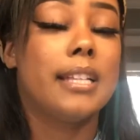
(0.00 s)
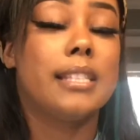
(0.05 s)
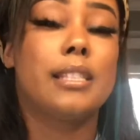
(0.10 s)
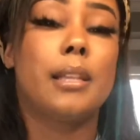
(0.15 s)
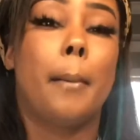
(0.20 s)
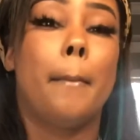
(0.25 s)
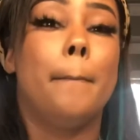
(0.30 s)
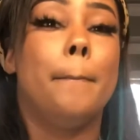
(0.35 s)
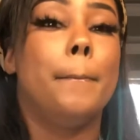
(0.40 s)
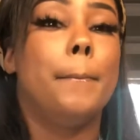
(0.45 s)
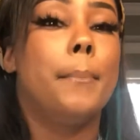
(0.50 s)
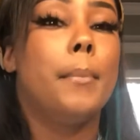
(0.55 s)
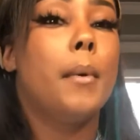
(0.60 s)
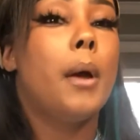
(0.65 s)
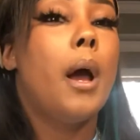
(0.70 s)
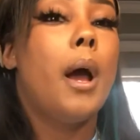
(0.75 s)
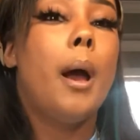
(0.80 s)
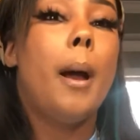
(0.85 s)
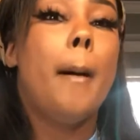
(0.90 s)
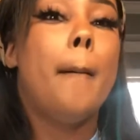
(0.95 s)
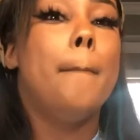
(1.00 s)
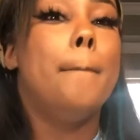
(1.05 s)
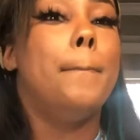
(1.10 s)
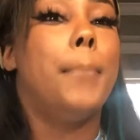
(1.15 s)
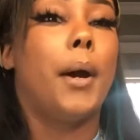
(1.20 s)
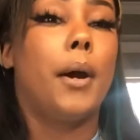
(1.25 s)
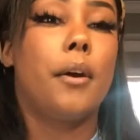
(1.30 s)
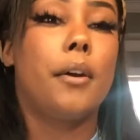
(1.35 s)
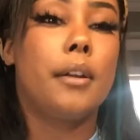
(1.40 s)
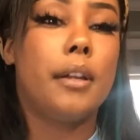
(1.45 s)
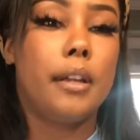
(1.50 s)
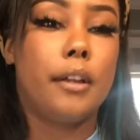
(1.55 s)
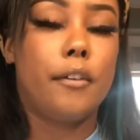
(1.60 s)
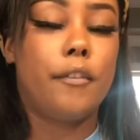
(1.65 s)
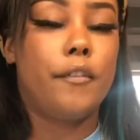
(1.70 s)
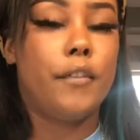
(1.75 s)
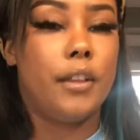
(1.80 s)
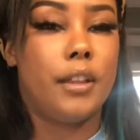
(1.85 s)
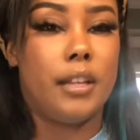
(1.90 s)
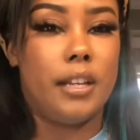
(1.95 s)
it's a burning
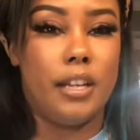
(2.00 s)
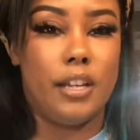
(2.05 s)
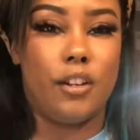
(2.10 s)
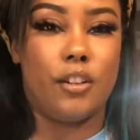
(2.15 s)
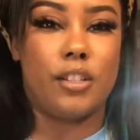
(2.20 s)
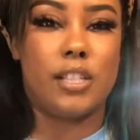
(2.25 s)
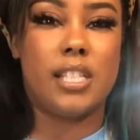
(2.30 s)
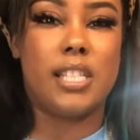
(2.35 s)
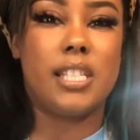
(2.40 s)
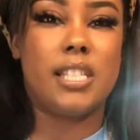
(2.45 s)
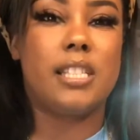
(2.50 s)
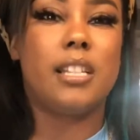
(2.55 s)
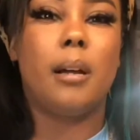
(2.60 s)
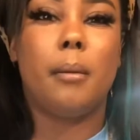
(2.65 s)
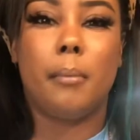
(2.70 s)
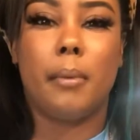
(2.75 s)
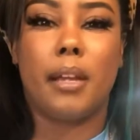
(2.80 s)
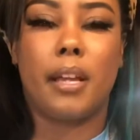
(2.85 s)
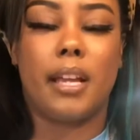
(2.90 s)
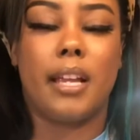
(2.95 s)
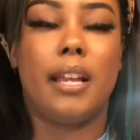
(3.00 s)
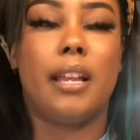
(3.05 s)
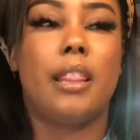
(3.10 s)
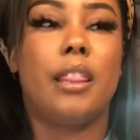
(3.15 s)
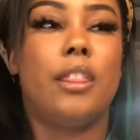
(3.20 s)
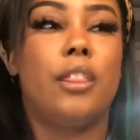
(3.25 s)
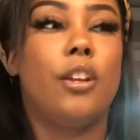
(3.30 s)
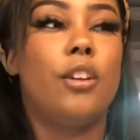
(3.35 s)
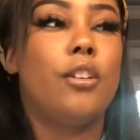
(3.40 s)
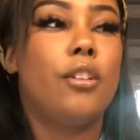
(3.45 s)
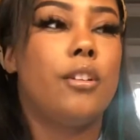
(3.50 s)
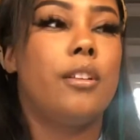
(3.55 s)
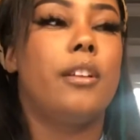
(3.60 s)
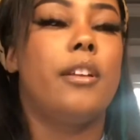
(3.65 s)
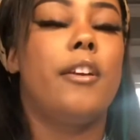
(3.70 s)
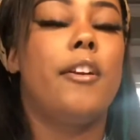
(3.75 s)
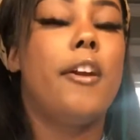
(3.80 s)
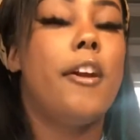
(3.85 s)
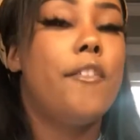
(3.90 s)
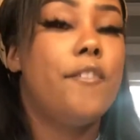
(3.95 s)
feeling in your stomach. It
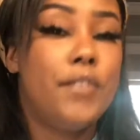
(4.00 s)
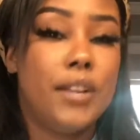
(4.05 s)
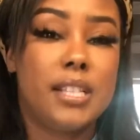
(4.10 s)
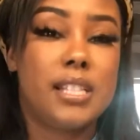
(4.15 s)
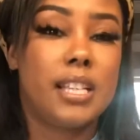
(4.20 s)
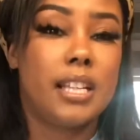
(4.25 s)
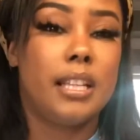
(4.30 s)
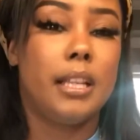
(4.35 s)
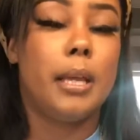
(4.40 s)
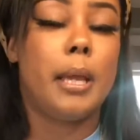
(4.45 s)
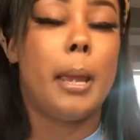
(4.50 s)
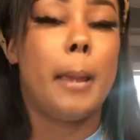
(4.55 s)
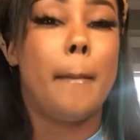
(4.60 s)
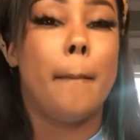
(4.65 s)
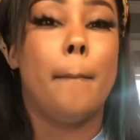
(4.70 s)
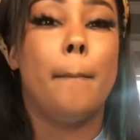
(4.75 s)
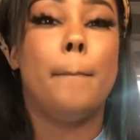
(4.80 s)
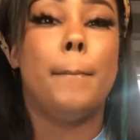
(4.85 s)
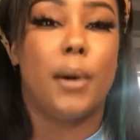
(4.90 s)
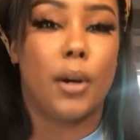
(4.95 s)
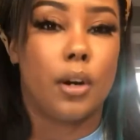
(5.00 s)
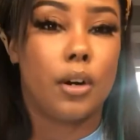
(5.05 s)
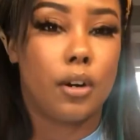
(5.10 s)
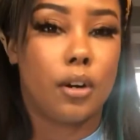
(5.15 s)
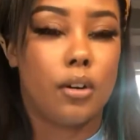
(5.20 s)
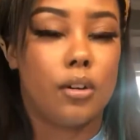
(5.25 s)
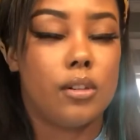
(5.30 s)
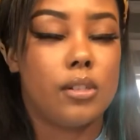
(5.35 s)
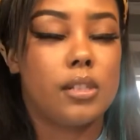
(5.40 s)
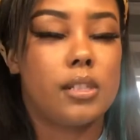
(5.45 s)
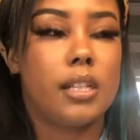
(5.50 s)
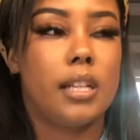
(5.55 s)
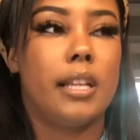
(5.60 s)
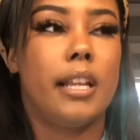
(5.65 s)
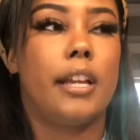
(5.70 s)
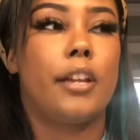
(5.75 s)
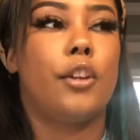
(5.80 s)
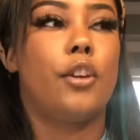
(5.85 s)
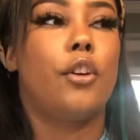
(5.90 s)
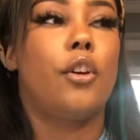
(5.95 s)
literally, physically, it burns, and
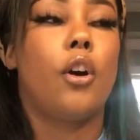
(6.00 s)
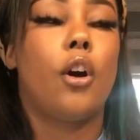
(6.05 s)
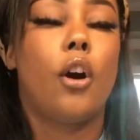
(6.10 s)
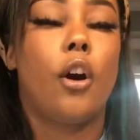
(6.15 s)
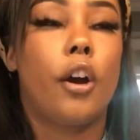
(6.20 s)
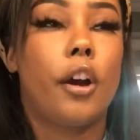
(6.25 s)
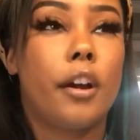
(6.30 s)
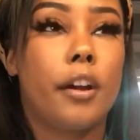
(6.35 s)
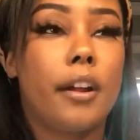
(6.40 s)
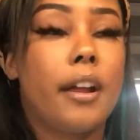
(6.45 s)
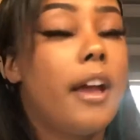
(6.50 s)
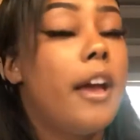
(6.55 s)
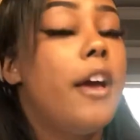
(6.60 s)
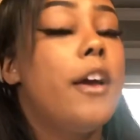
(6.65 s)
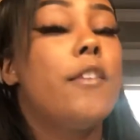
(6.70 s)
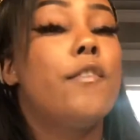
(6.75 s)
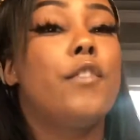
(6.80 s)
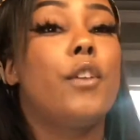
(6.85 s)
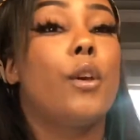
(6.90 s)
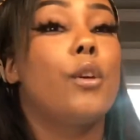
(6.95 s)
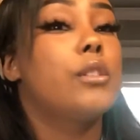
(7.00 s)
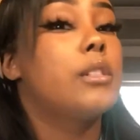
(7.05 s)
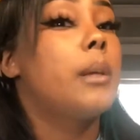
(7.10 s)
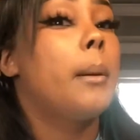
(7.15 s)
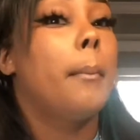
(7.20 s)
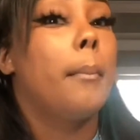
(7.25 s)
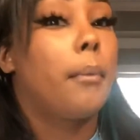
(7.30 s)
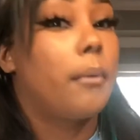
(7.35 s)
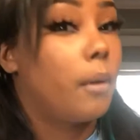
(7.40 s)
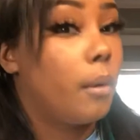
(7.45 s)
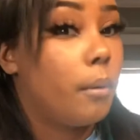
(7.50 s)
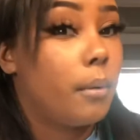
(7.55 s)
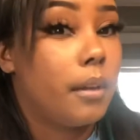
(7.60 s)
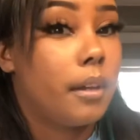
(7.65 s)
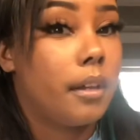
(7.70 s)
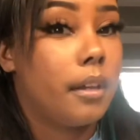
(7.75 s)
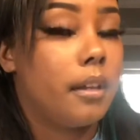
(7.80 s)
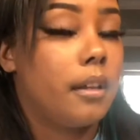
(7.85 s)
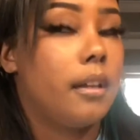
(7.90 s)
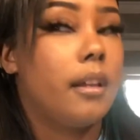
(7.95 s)
like your heart feels
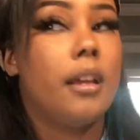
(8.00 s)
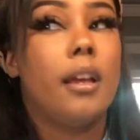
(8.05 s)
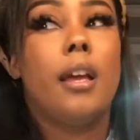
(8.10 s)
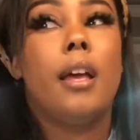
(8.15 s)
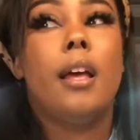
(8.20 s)
broken.